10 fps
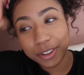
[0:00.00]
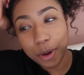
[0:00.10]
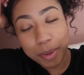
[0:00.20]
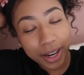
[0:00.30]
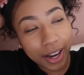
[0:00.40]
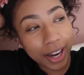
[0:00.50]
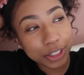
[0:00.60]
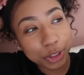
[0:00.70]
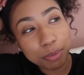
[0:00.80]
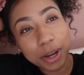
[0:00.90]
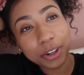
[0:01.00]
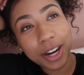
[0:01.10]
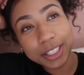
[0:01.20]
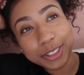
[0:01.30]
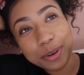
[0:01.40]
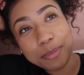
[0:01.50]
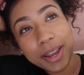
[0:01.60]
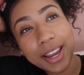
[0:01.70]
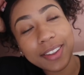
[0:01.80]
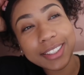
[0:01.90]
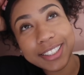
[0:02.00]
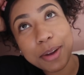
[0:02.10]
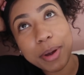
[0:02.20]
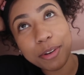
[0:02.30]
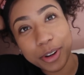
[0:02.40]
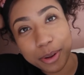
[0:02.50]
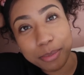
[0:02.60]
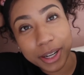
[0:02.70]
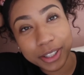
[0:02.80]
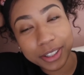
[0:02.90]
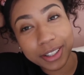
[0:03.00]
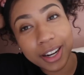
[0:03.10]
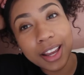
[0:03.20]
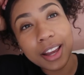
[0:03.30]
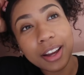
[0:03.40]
oh my gosh, your brother got so big. That's not my real brother.